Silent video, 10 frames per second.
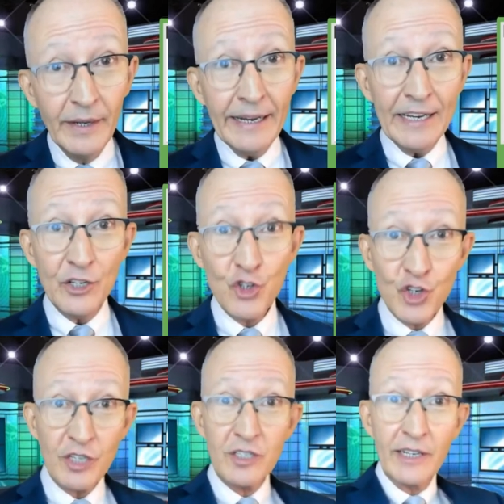it's
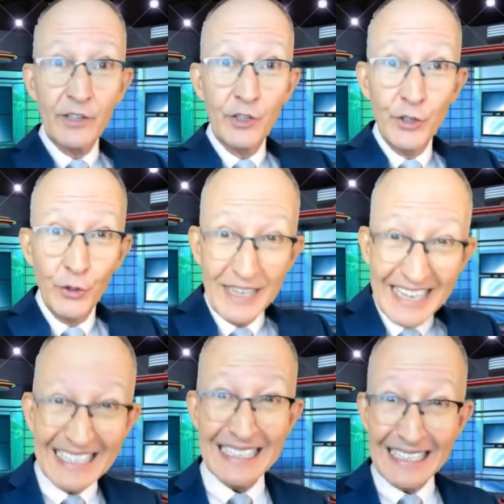just like you're
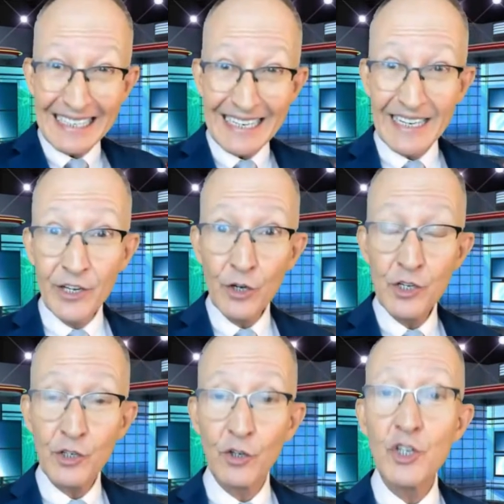instantly in your
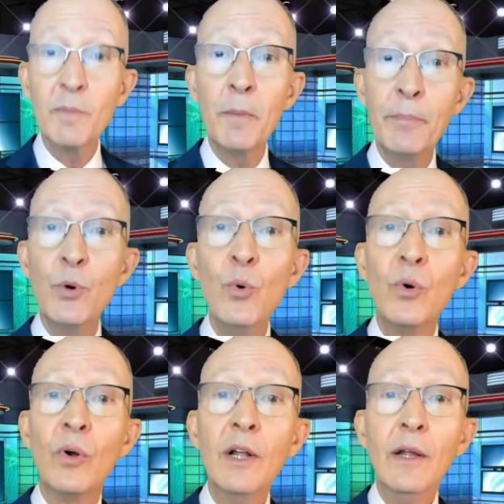searchable pool.